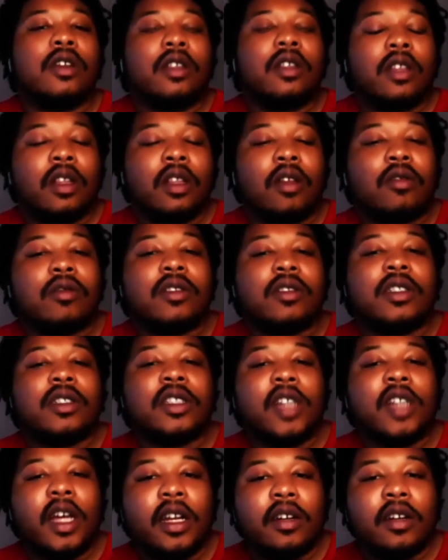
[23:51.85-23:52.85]
locals in
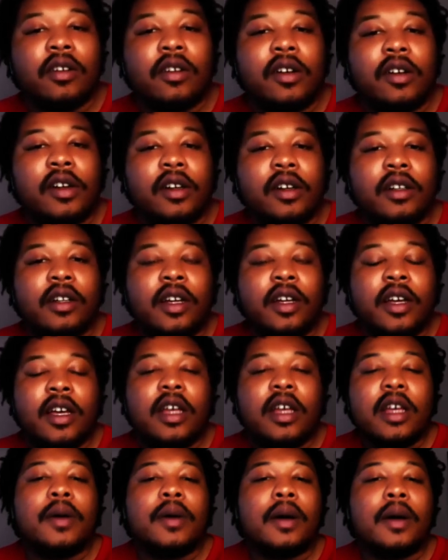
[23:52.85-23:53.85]
China on
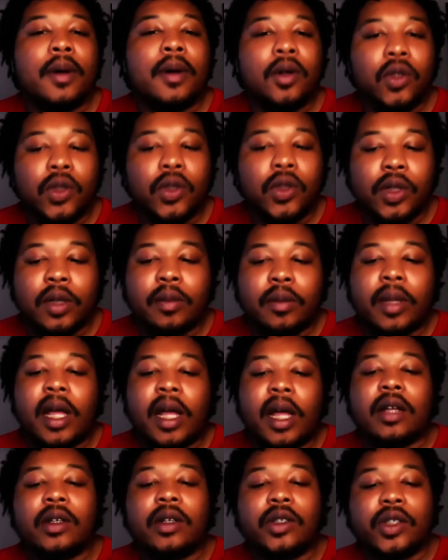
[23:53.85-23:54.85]
hip hop culture and Black
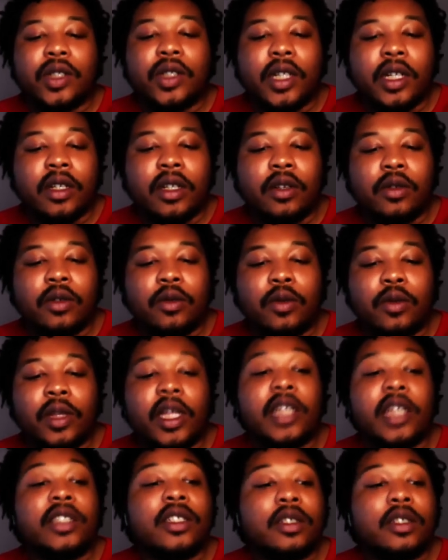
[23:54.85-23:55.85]
culture, and the
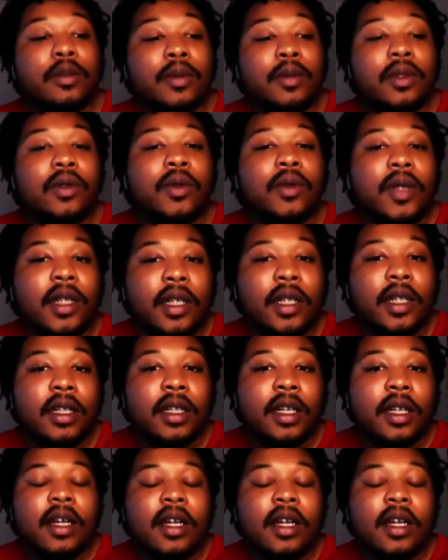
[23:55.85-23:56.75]
relations between